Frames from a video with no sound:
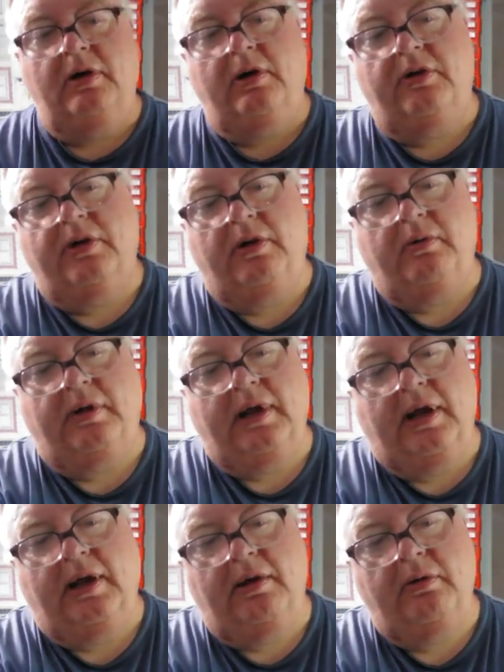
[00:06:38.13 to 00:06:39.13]
So
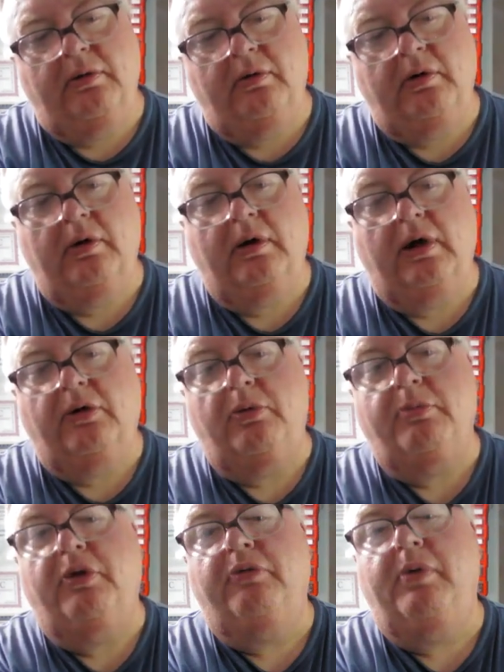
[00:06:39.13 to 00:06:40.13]
again, as we
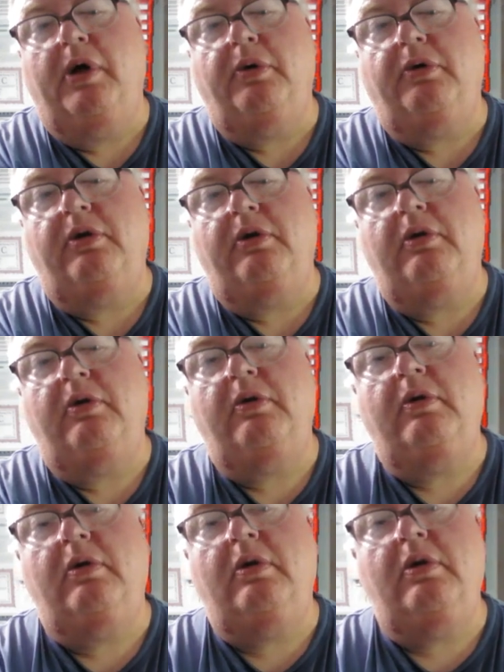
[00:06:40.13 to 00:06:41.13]
move mode,
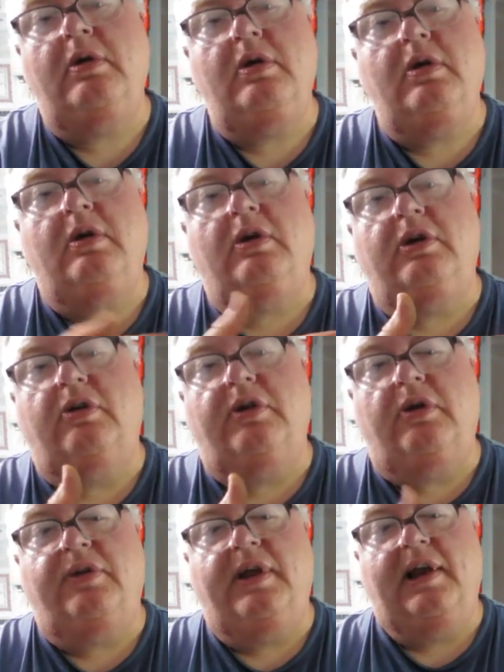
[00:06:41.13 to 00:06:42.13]
you'll
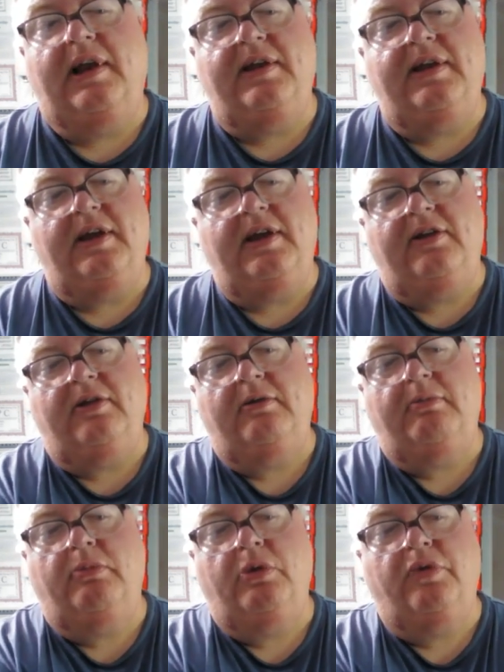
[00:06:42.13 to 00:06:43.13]
note the LEDs
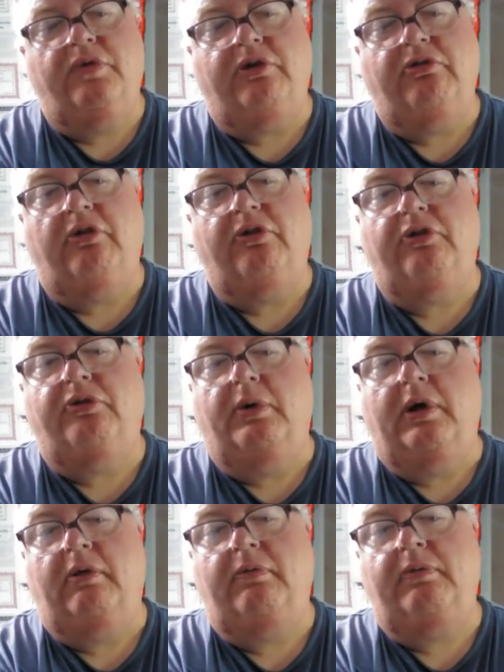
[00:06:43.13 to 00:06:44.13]
move across as well,